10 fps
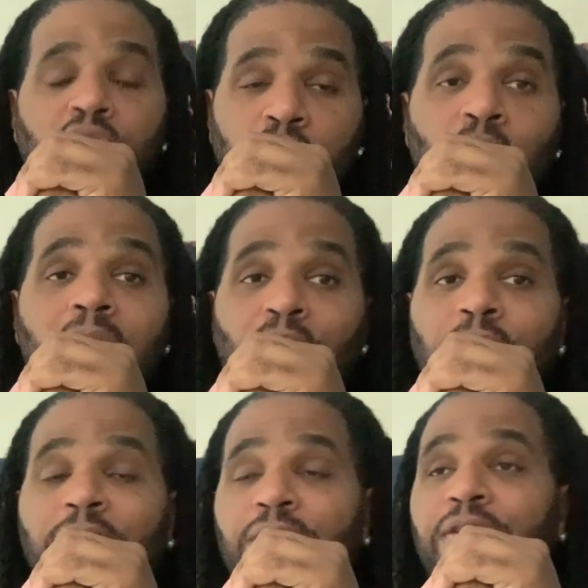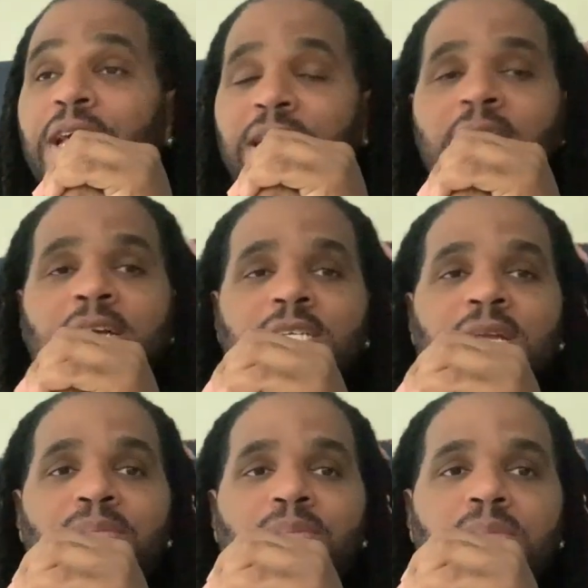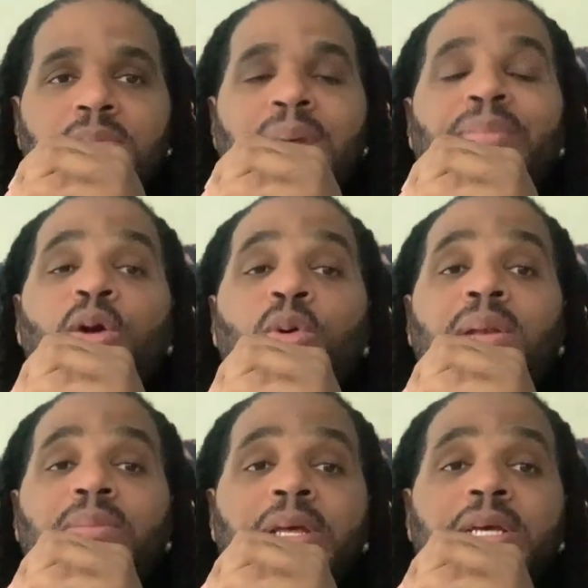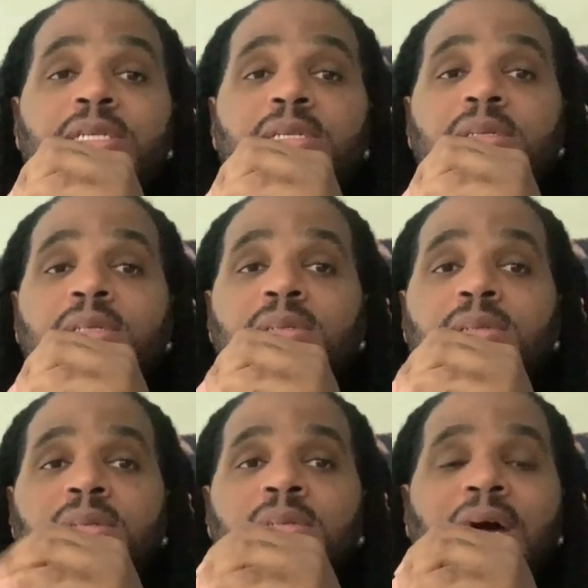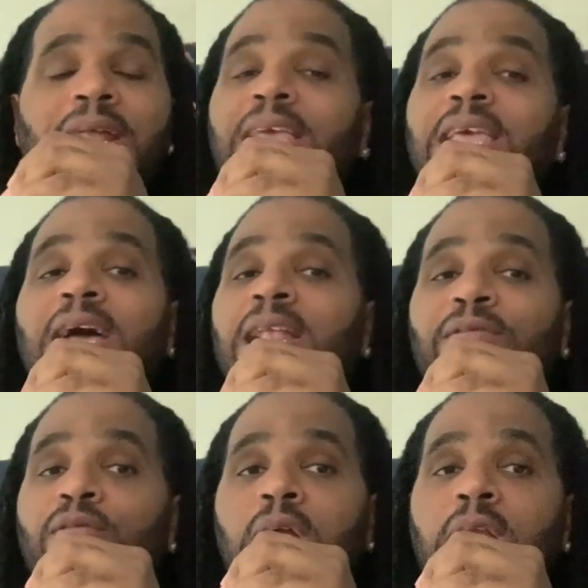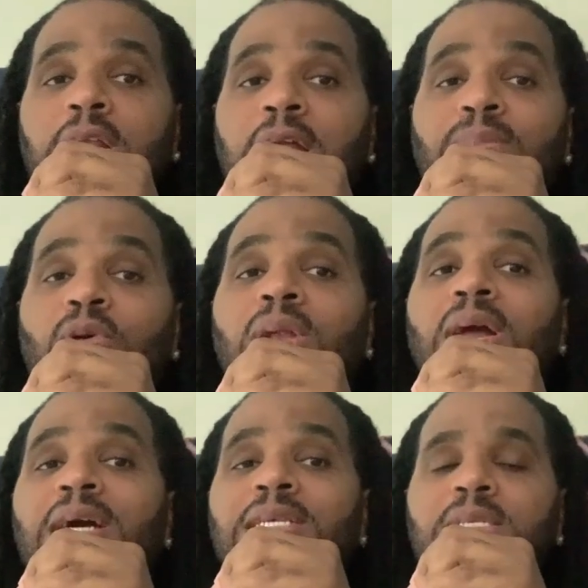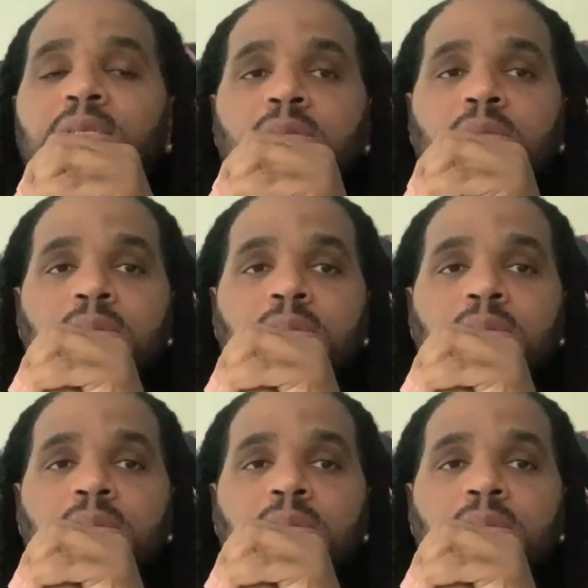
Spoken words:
So you want to know the fake touch them? Them the one place. Cause them can't left one another, them all last.